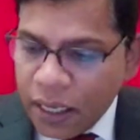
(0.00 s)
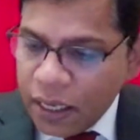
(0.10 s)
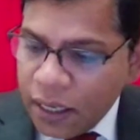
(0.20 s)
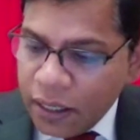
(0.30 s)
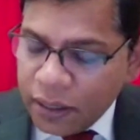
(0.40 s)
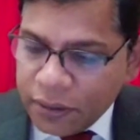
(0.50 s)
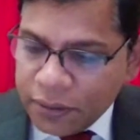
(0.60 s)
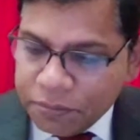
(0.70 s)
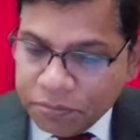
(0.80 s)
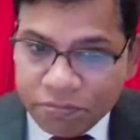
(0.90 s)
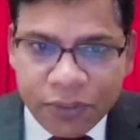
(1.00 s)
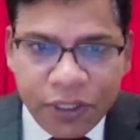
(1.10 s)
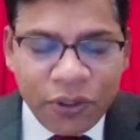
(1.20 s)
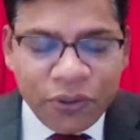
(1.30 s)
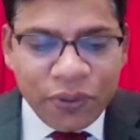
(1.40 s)

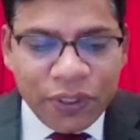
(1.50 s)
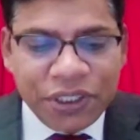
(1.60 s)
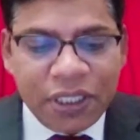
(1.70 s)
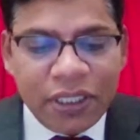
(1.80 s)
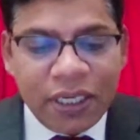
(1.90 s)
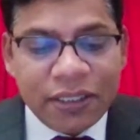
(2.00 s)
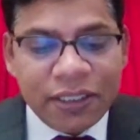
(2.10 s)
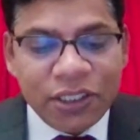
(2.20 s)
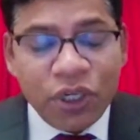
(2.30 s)
Good question. This is one of the